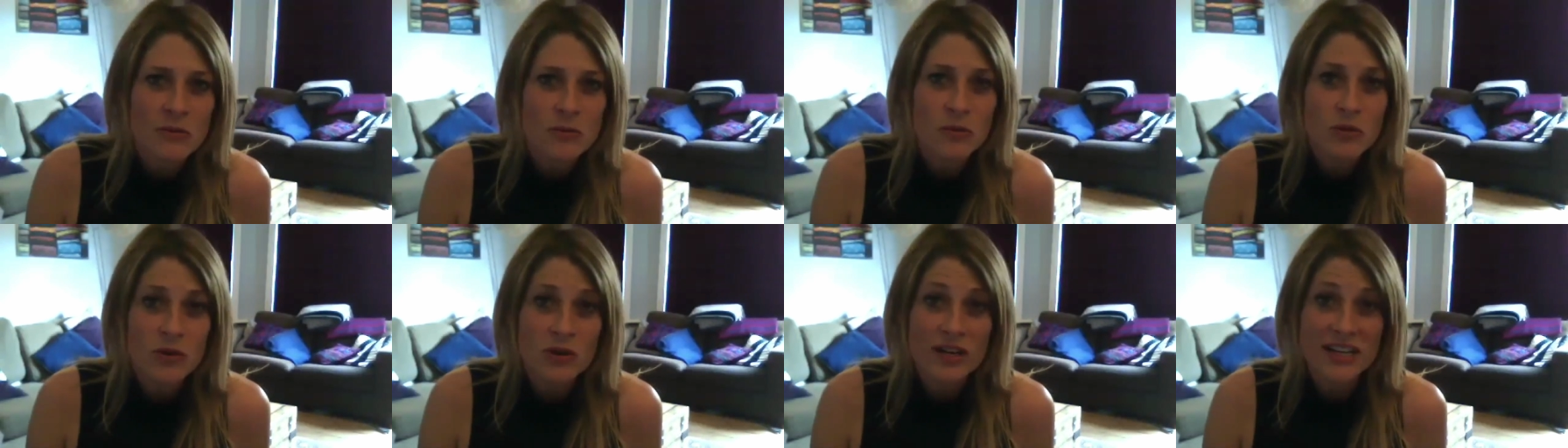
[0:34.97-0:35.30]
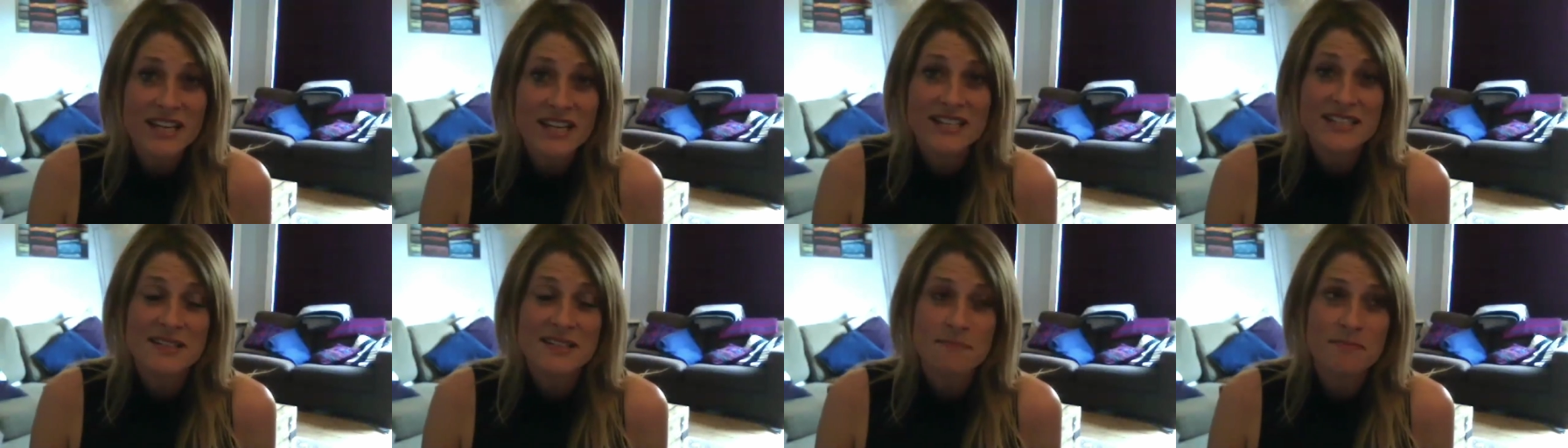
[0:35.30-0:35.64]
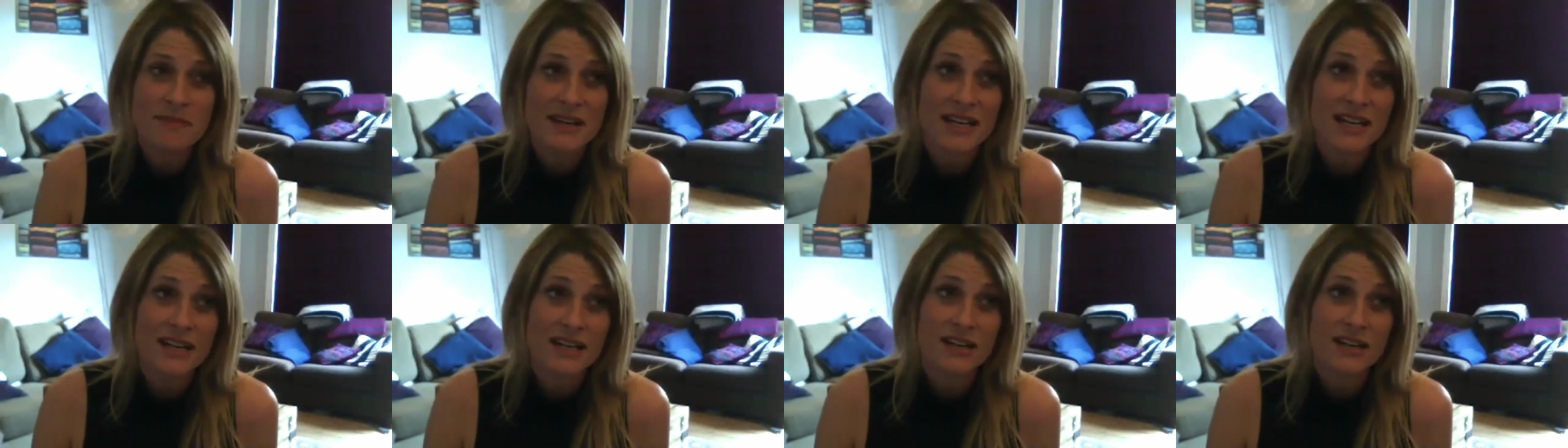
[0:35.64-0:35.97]
what is
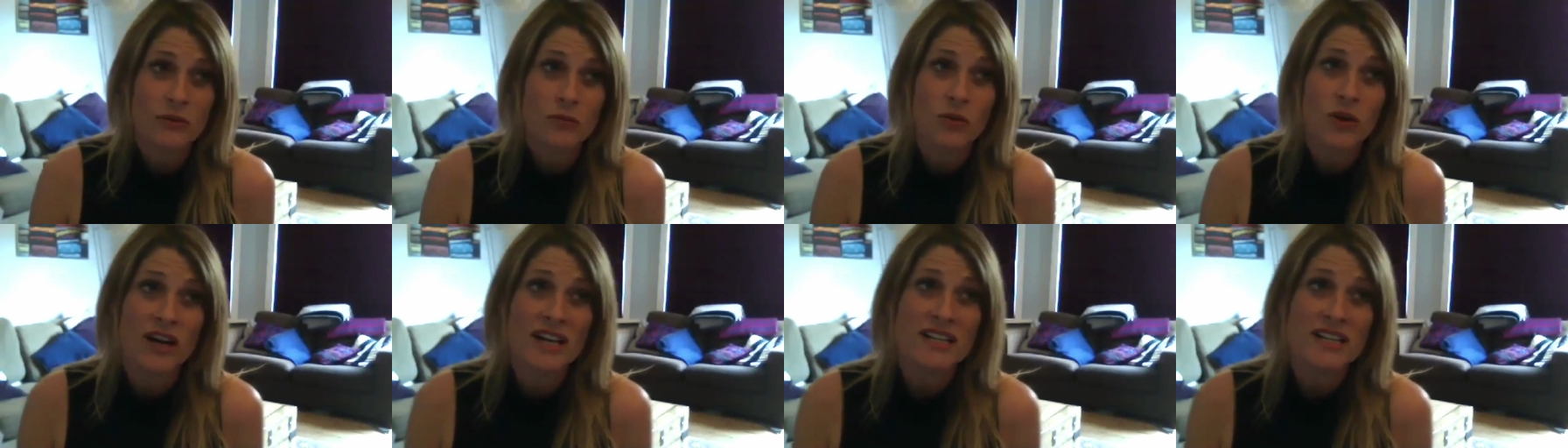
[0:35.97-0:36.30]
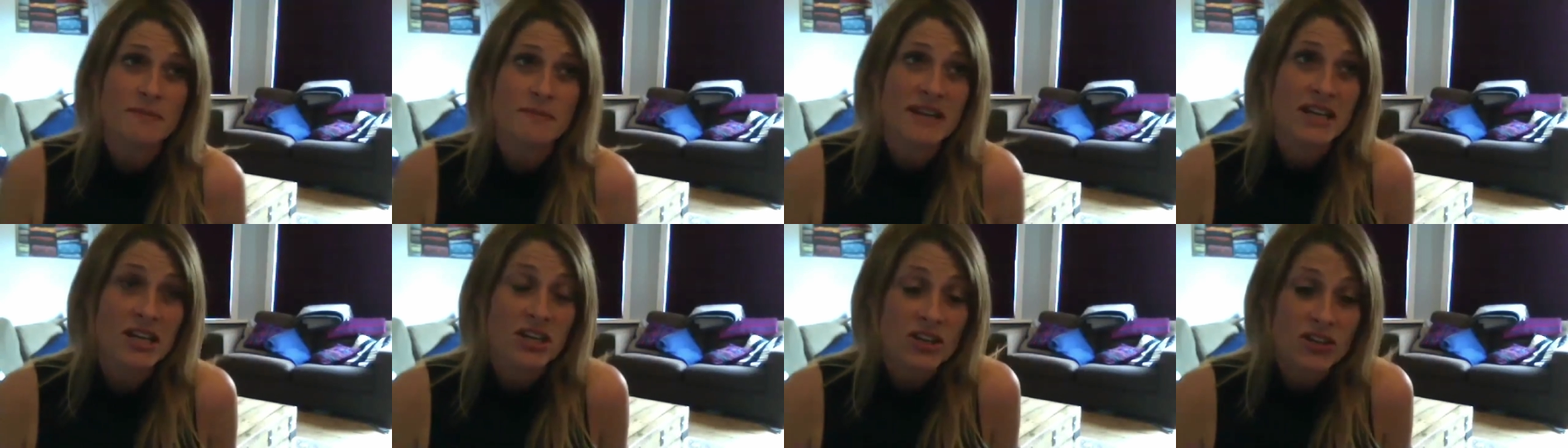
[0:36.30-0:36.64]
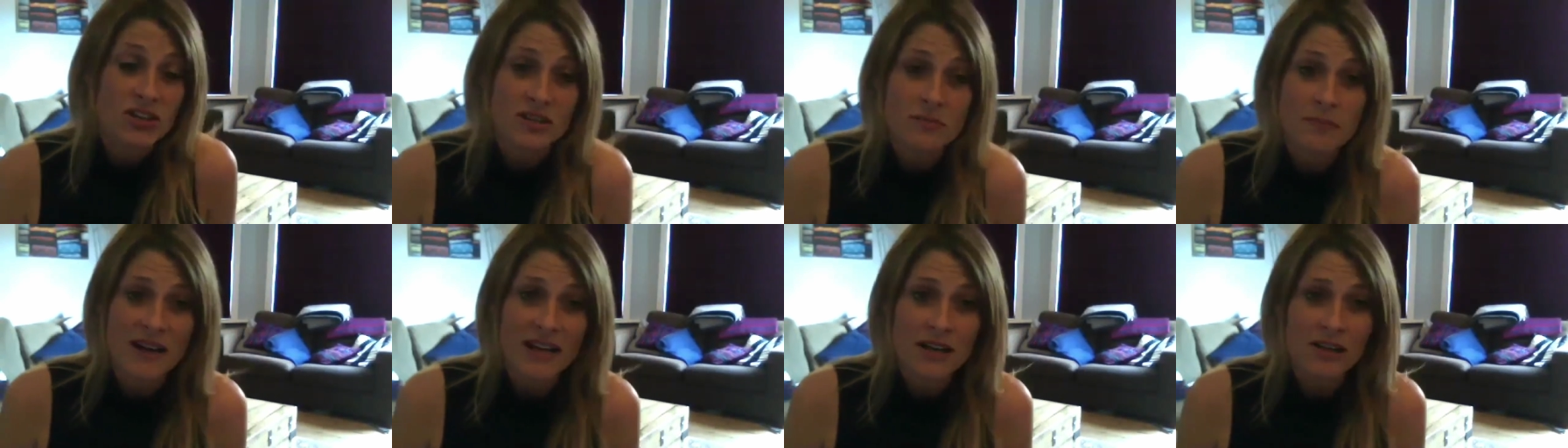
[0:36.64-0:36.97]
been what has been good
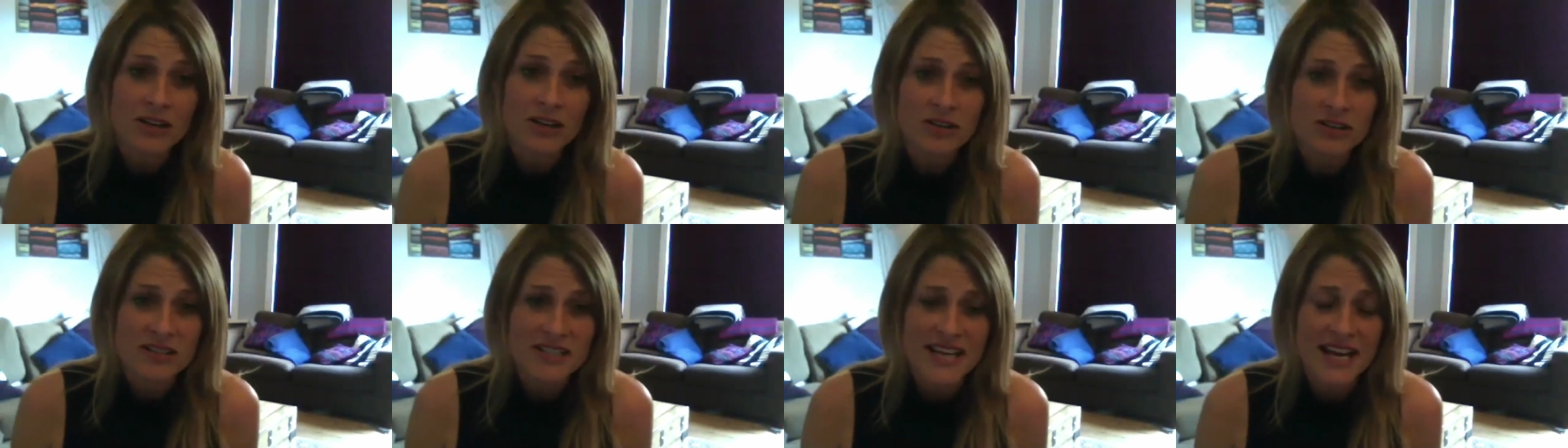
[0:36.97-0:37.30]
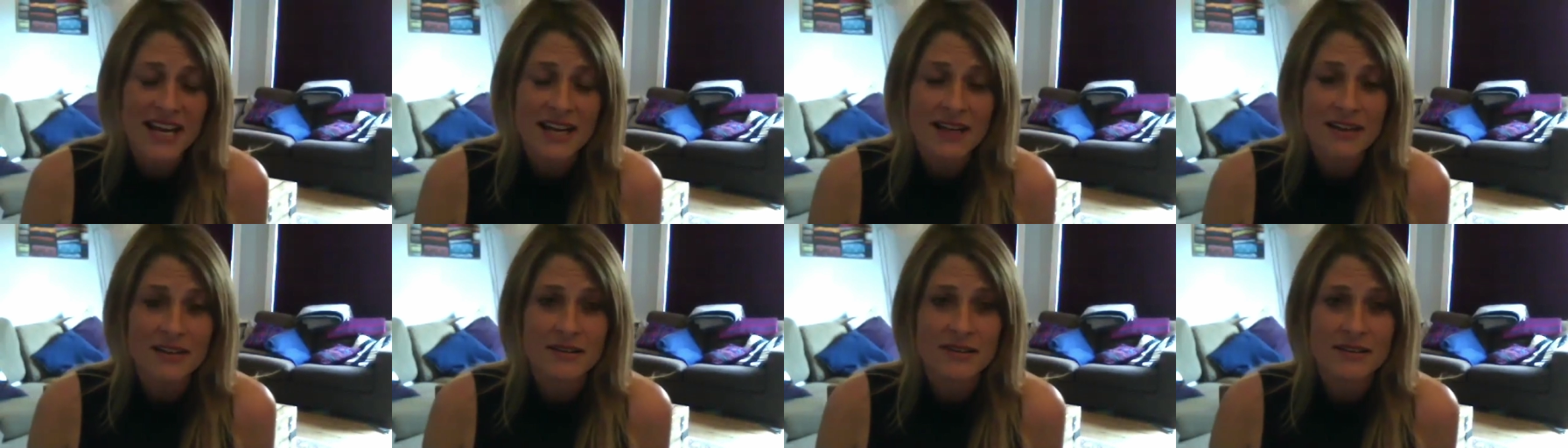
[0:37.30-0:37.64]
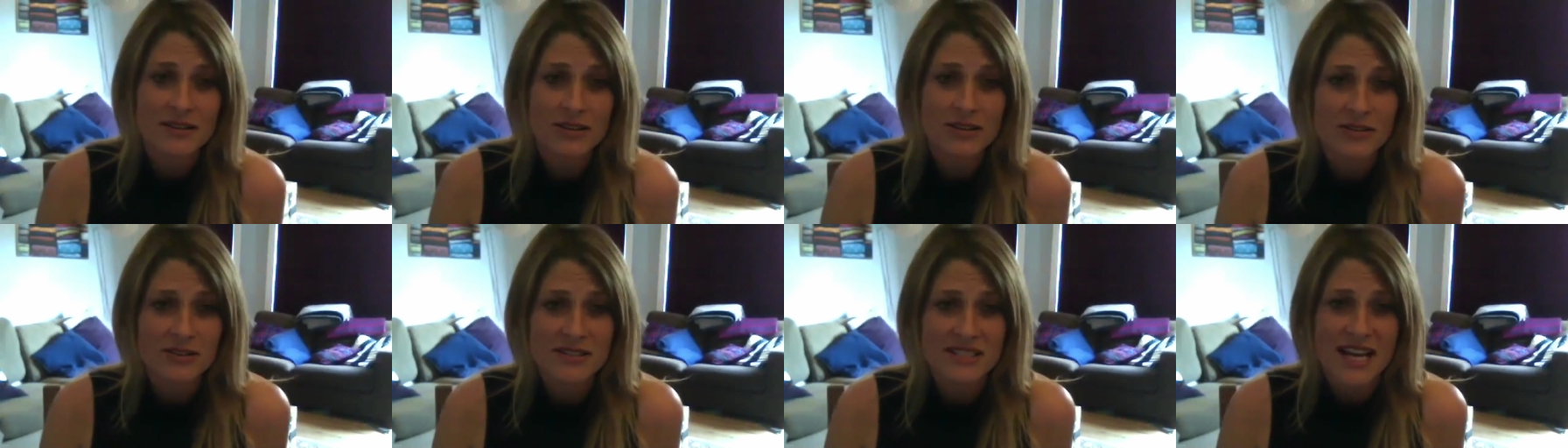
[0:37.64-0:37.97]
about
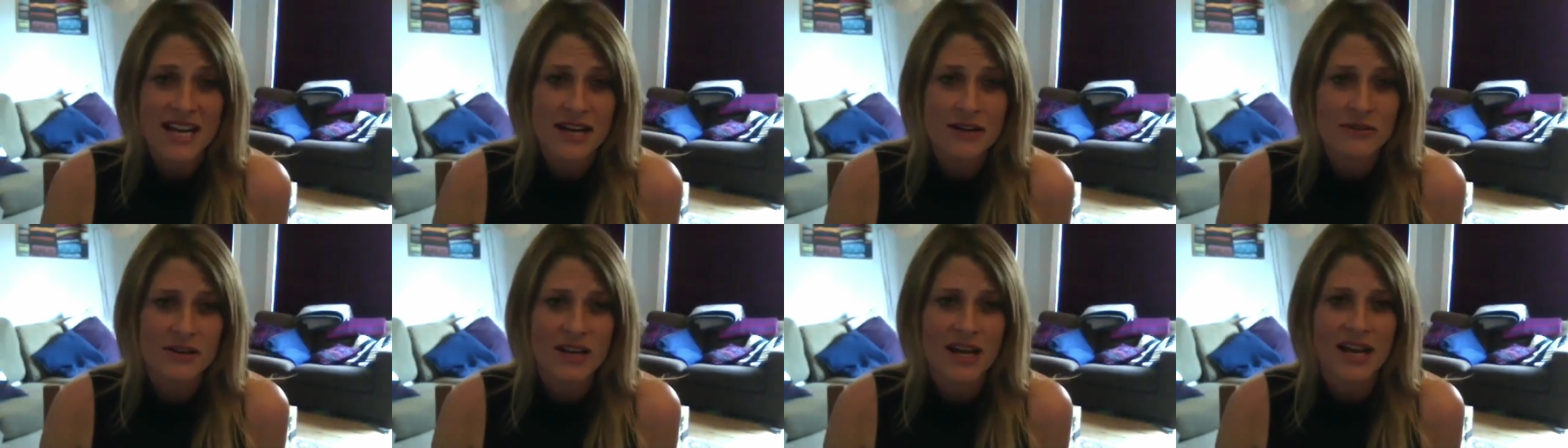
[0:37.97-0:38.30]
lockdown